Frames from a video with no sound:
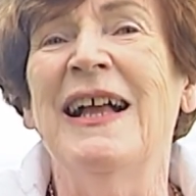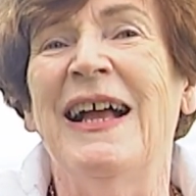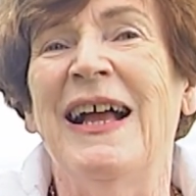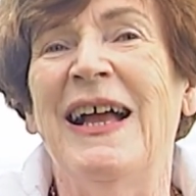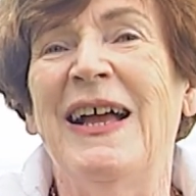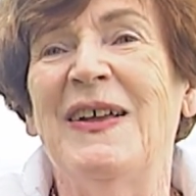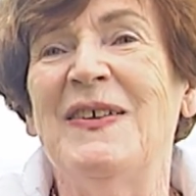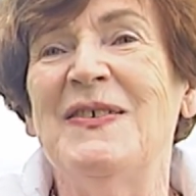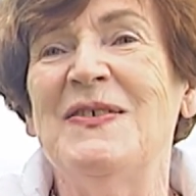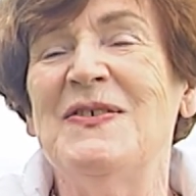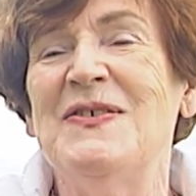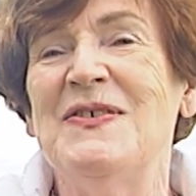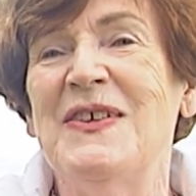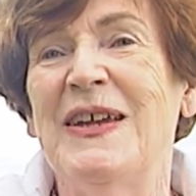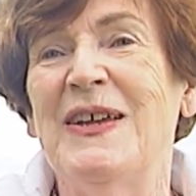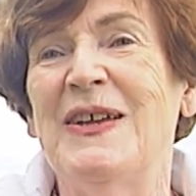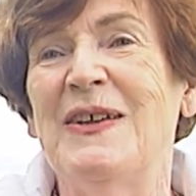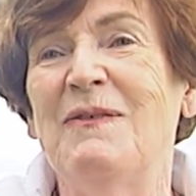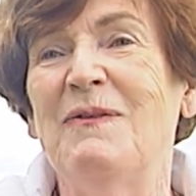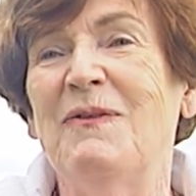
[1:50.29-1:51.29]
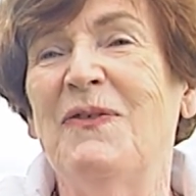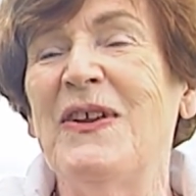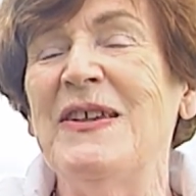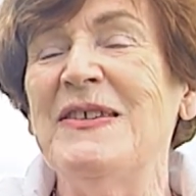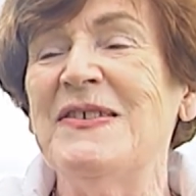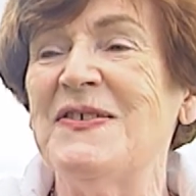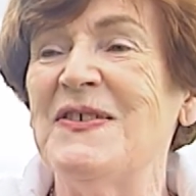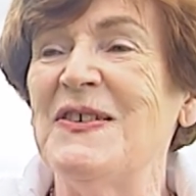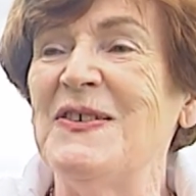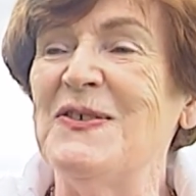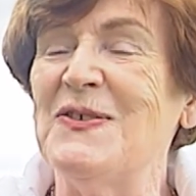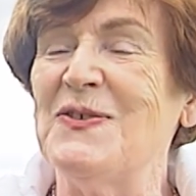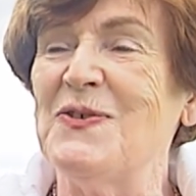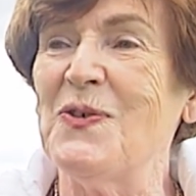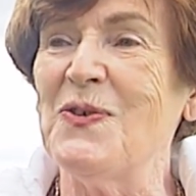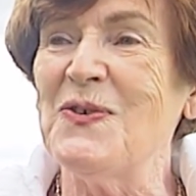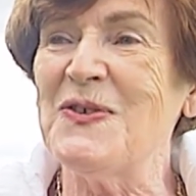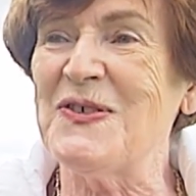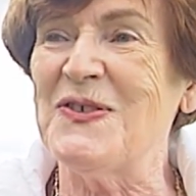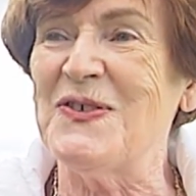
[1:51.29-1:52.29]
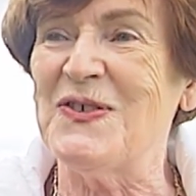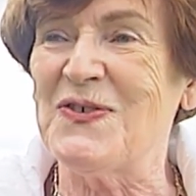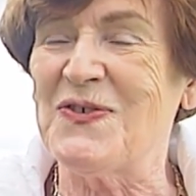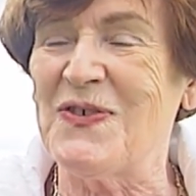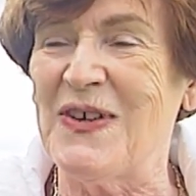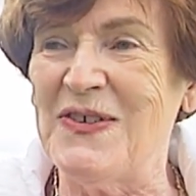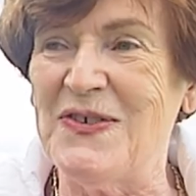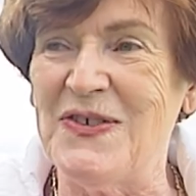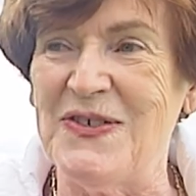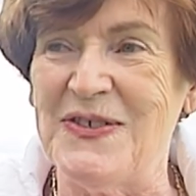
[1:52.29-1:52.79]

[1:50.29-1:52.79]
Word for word: And uh, for instance, Dawson Street